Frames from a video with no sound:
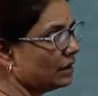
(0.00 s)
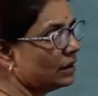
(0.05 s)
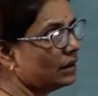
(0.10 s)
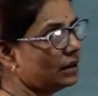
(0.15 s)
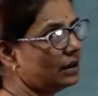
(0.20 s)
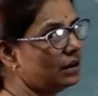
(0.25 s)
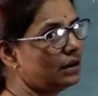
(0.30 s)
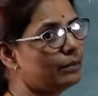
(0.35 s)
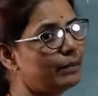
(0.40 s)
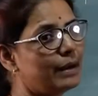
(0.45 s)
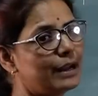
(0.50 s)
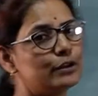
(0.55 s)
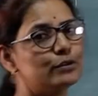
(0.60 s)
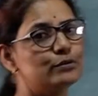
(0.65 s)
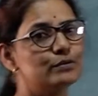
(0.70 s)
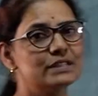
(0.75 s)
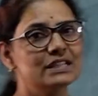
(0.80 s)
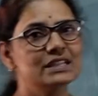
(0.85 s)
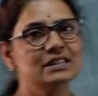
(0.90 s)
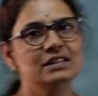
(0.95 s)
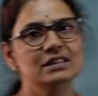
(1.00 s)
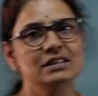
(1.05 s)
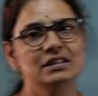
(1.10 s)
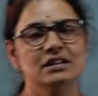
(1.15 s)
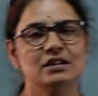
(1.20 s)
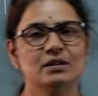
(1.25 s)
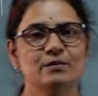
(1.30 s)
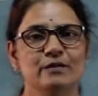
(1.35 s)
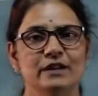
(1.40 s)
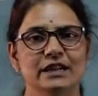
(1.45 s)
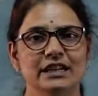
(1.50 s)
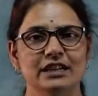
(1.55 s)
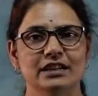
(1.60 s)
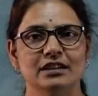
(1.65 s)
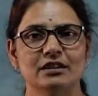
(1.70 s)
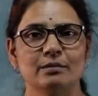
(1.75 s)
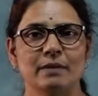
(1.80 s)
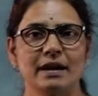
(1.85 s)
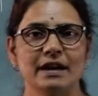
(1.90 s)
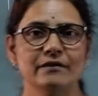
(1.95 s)
By using the theorem, we
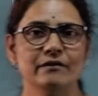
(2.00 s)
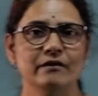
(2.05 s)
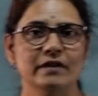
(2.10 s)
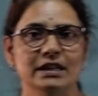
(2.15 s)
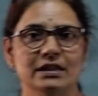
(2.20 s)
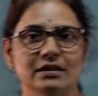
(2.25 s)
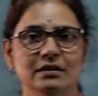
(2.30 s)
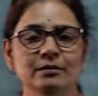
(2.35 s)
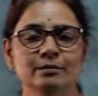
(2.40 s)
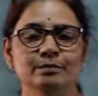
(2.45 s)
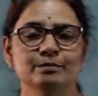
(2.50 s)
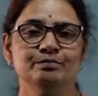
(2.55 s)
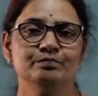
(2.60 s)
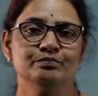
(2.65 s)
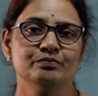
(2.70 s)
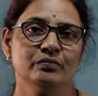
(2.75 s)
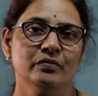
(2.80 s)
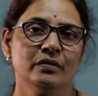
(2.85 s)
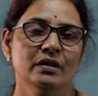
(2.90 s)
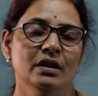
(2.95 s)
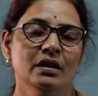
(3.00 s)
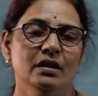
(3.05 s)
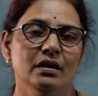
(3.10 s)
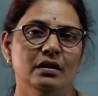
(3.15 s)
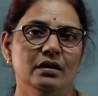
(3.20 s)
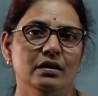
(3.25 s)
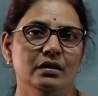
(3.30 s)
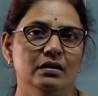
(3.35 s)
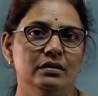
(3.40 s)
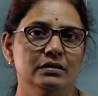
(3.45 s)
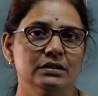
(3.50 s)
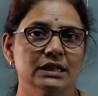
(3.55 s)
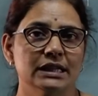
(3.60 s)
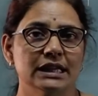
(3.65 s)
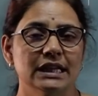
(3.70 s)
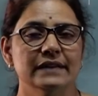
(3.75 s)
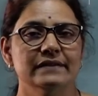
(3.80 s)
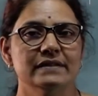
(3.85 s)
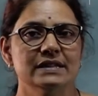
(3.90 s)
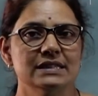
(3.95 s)
determine whether the
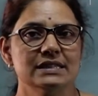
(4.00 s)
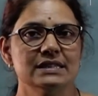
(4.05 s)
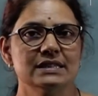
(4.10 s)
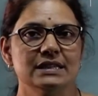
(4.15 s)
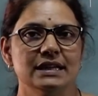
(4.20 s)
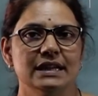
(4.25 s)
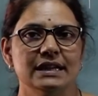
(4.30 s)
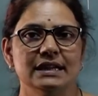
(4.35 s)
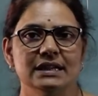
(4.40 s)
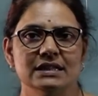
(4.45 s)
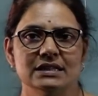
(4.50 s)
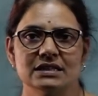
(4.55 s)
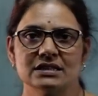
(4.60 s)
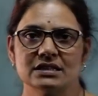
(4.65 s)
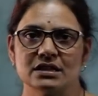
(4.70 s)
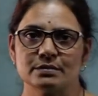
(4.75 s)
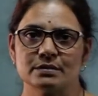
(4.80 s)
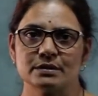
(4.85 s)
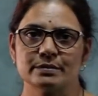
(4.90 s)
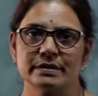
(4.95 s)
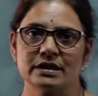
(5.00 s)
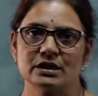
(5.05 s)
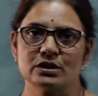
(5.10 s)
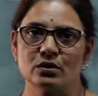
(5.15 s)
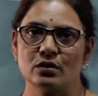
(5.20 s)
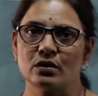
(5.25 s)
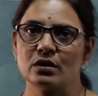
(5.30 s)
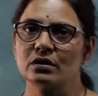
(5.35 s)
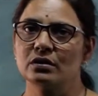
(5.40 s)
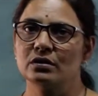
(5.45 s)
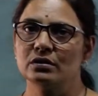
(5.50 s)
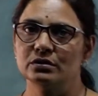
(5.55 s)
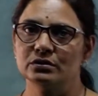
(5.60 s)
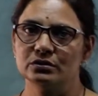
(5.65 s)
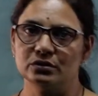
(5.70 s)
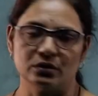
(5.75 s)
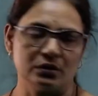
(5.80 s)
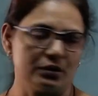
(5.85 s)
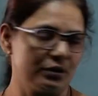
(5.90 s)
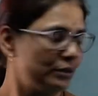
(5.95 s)
given set is a subspace or
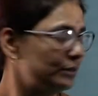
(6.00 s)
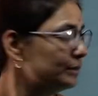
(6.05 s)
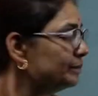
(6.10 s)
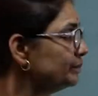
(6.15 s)
not.